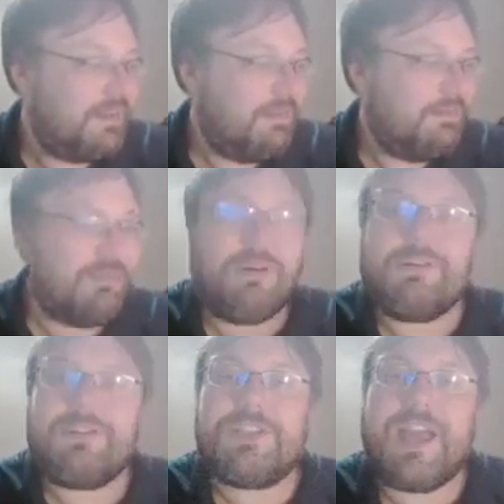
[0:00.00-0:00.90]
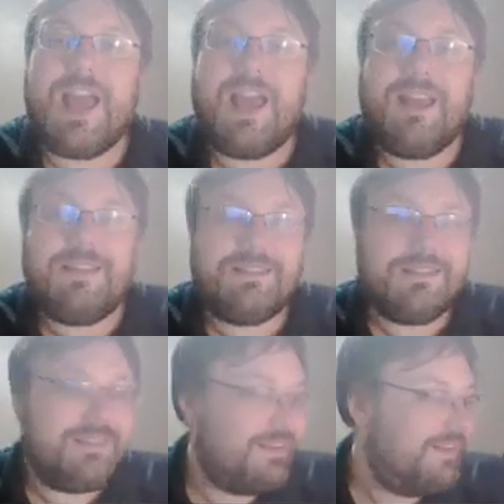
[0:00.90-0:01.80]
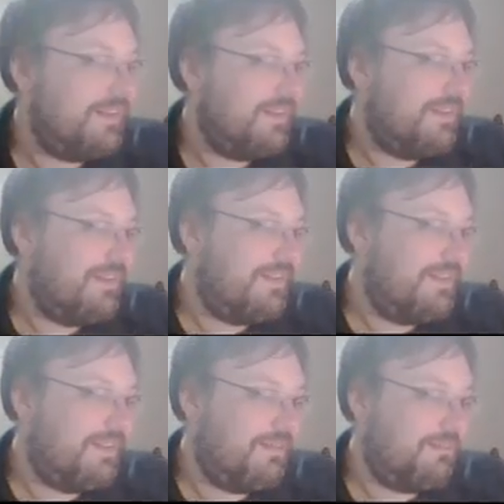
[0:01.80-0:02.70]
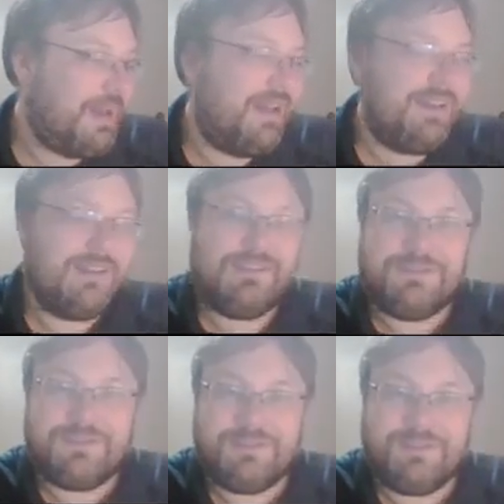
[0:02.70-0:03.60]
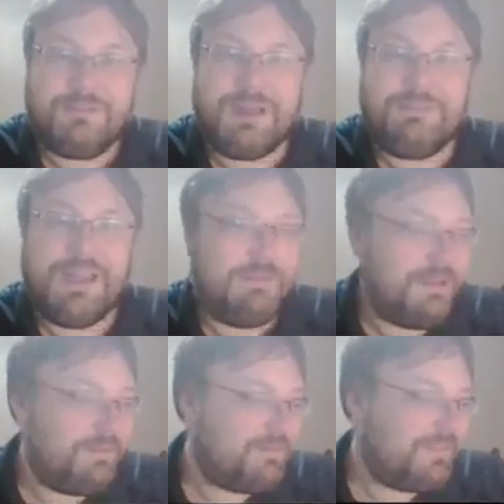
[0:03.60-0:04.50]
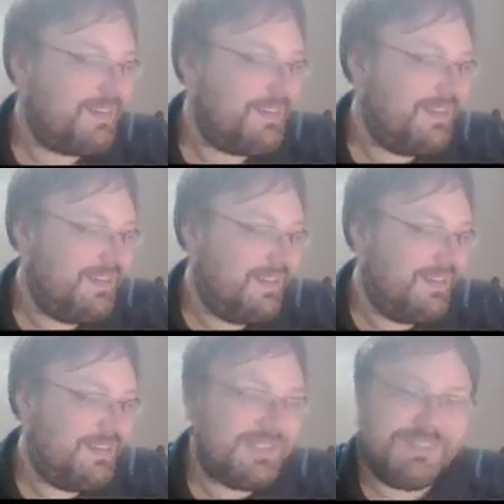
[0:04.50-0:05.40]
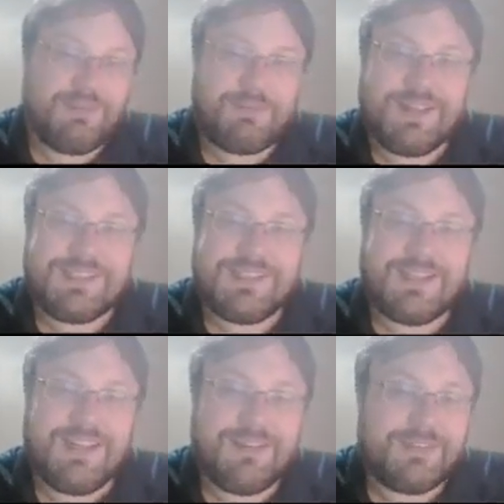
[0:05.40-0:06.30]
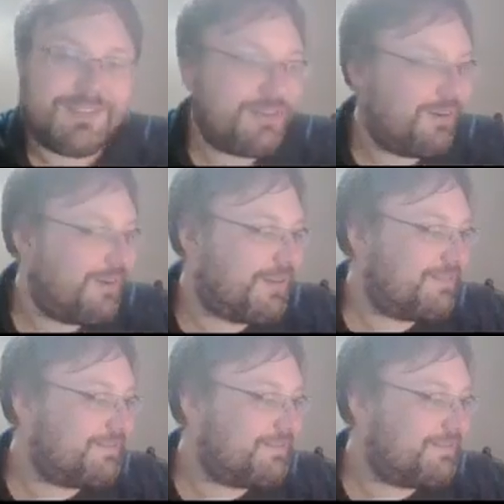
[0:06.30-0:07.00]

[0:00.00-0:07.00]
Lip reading: Mon chat, my love, or my baby. This is replacing the lover's card.